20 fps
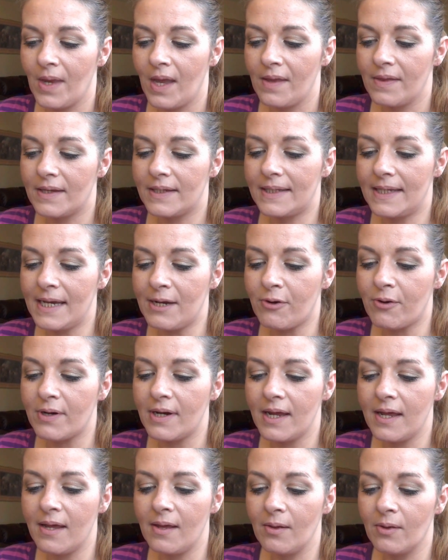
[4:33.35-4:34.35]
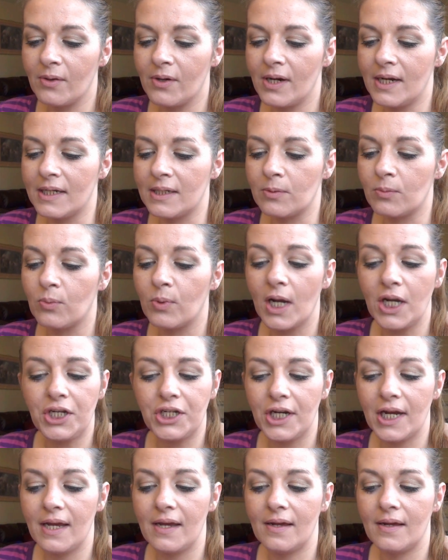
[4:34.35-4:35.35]
The Secret Healer is
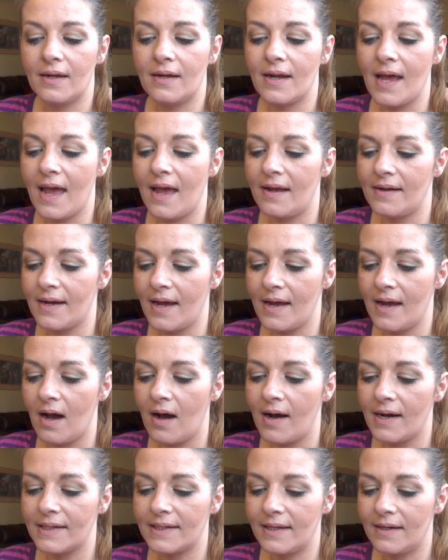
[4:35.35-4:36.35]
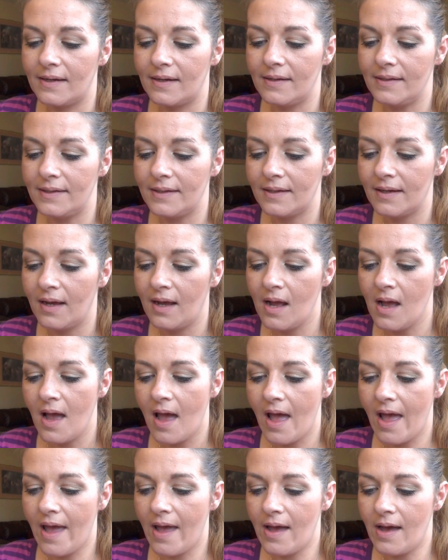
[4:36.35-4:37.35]
rich in antioxidants
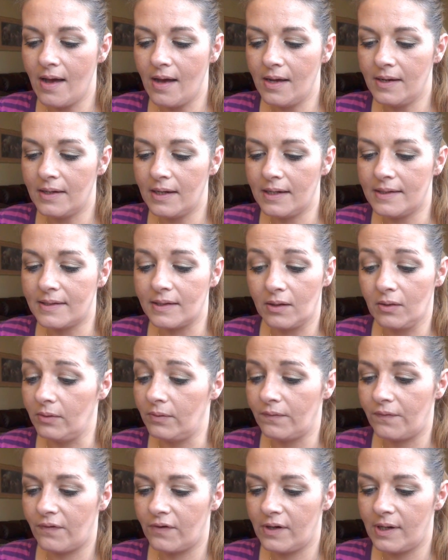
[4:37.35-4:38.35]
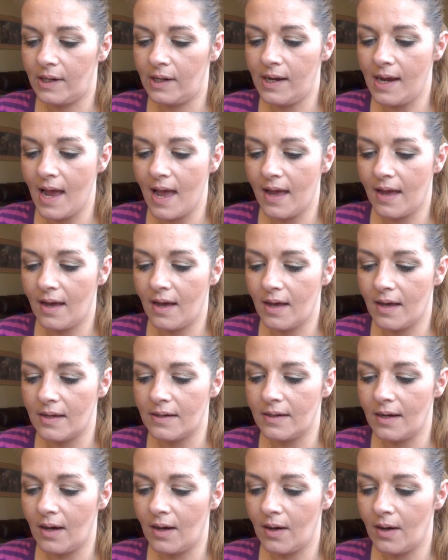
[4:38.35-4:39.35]
and it's gluten free
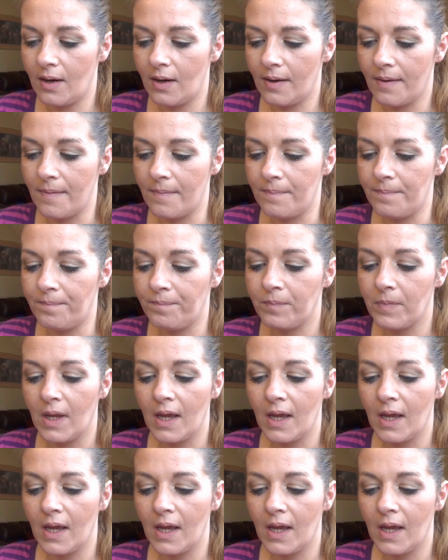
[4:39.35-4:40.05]
and um,